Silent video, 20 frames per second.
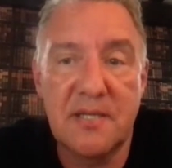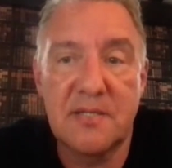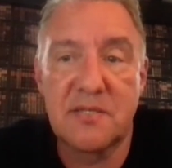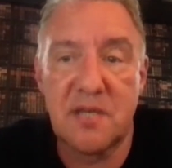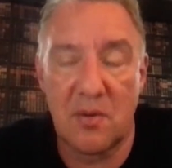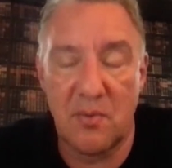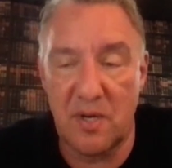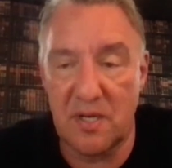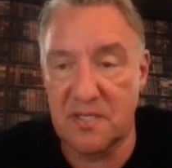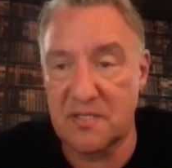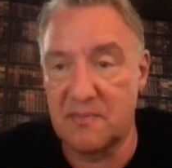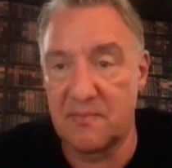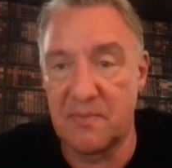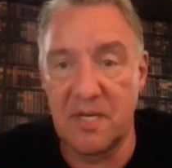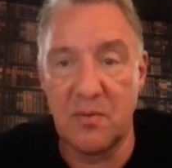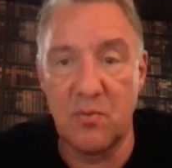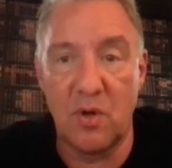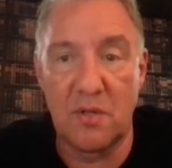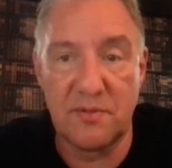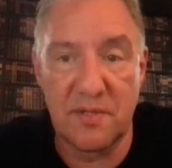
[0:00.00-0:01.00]
So when somebody
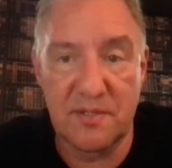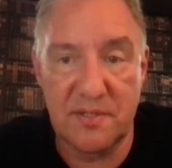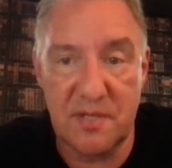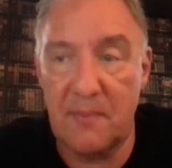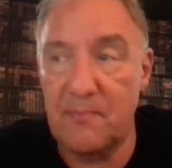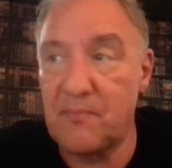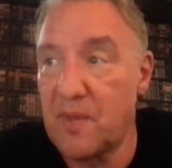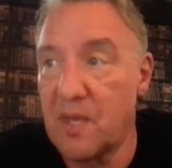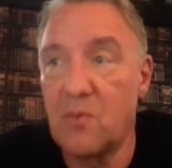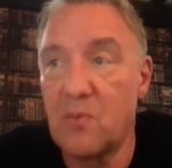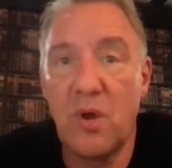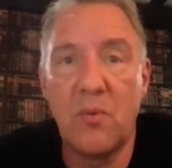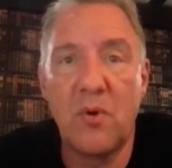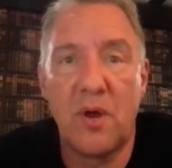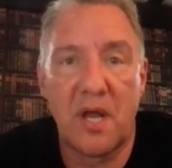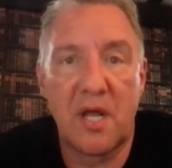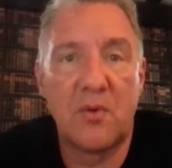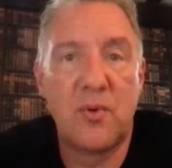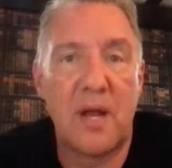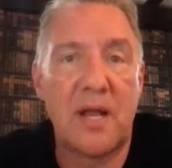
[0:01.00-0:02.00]
wanders up, we want
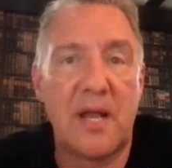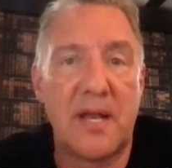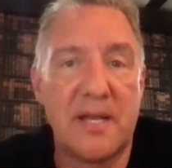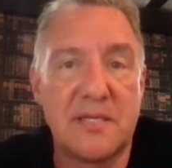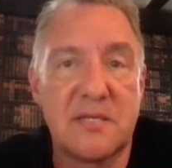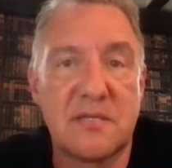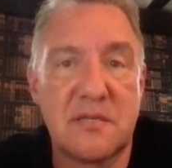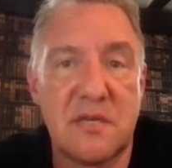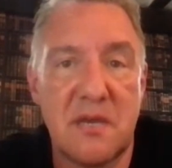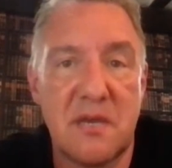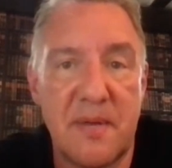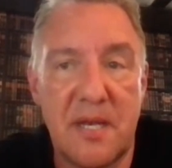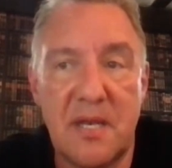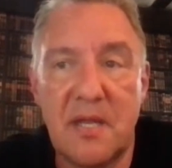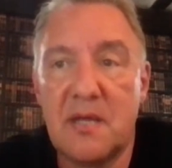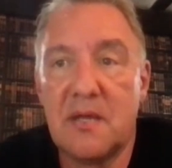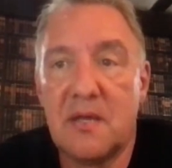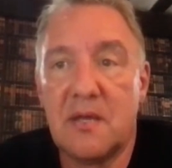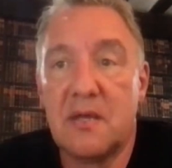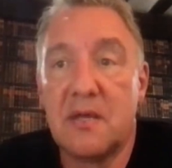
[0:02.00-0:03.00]
to quickly determine
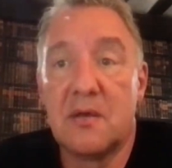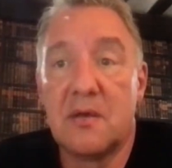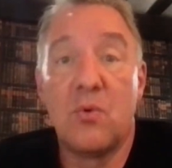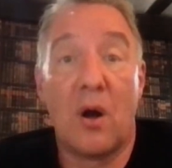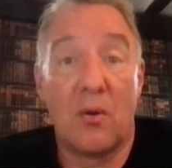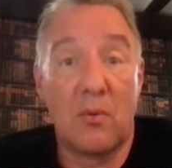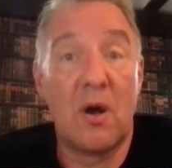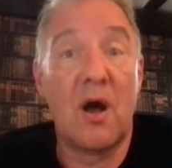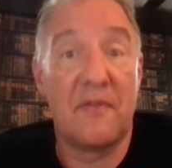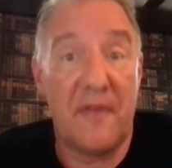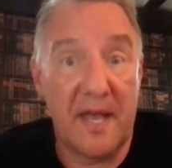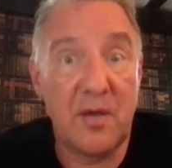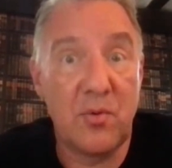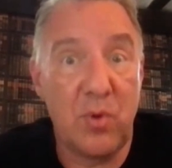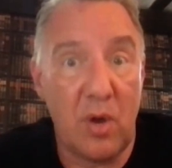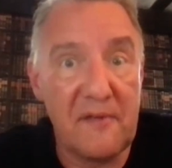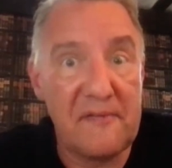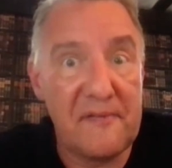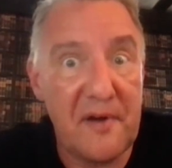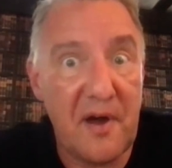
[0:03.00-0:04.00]
well, are they
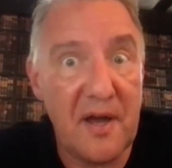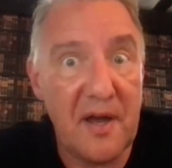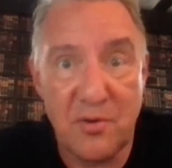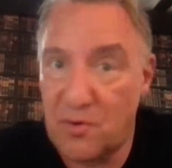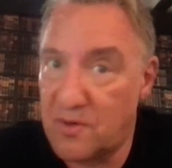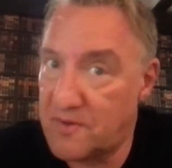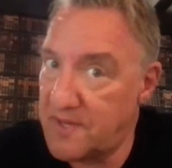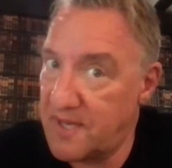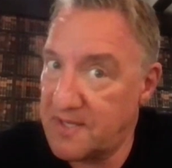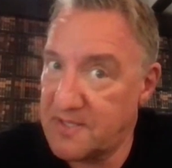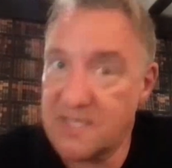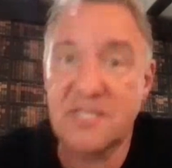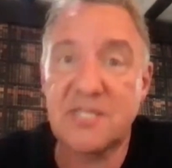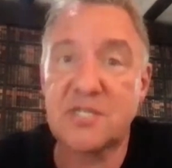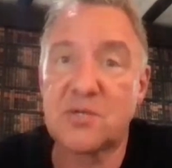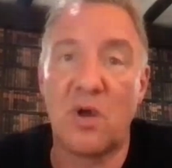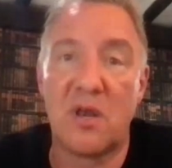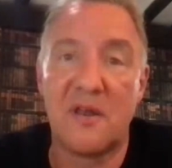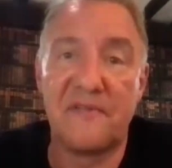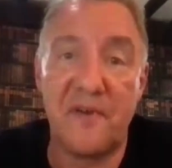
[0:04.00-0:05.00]
qualified or are they
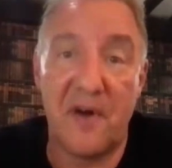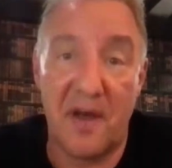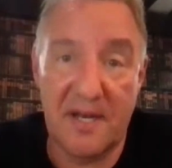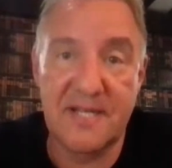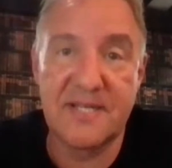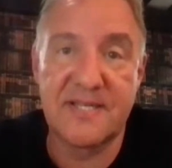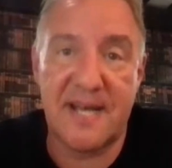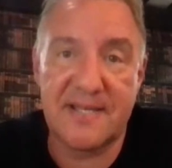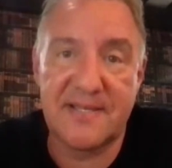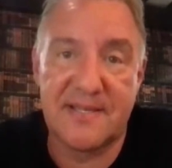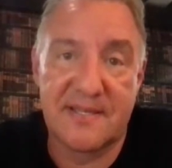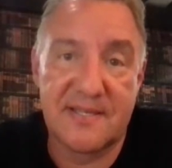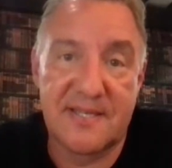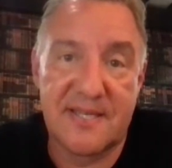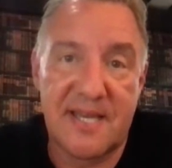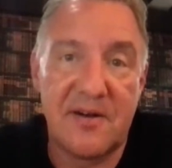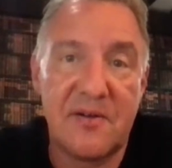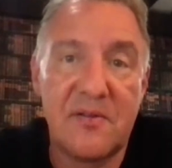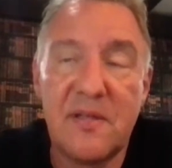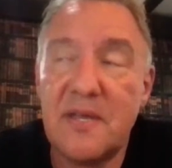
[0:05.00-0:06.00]
disqualified? Because that's a
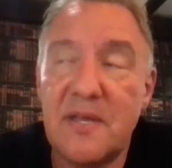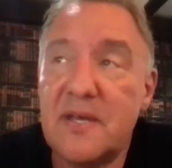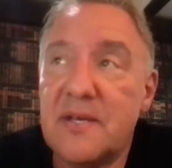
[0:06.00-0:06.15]
skill.